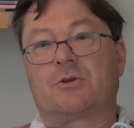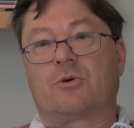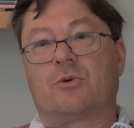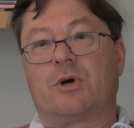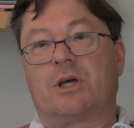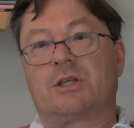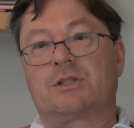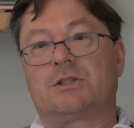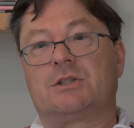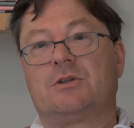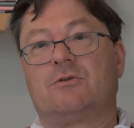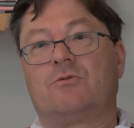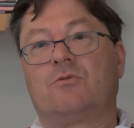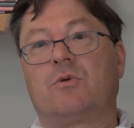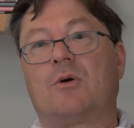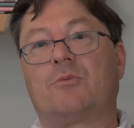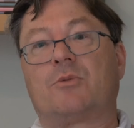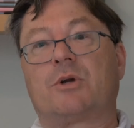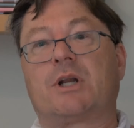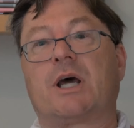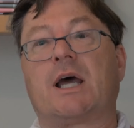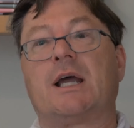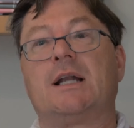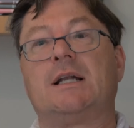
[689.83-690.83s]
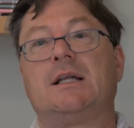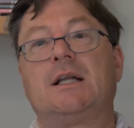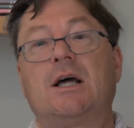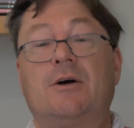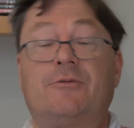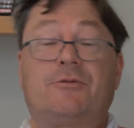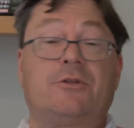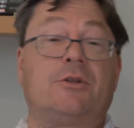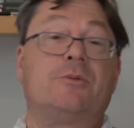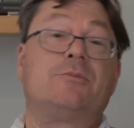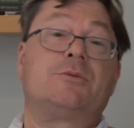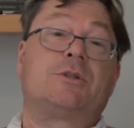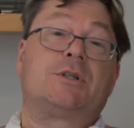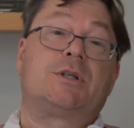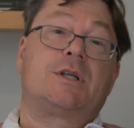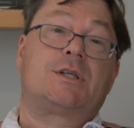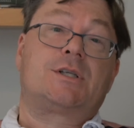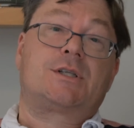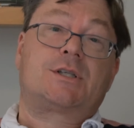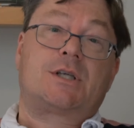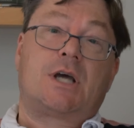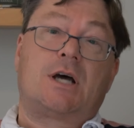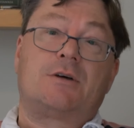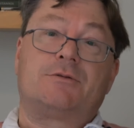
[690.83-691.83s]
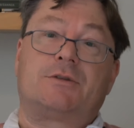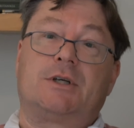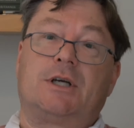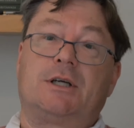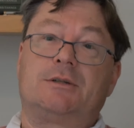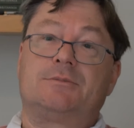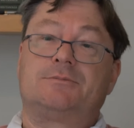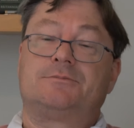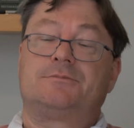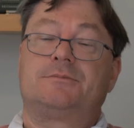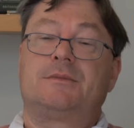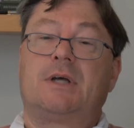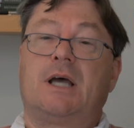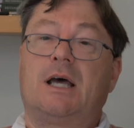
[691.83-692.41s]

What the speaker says: of the question of what would I love them to discover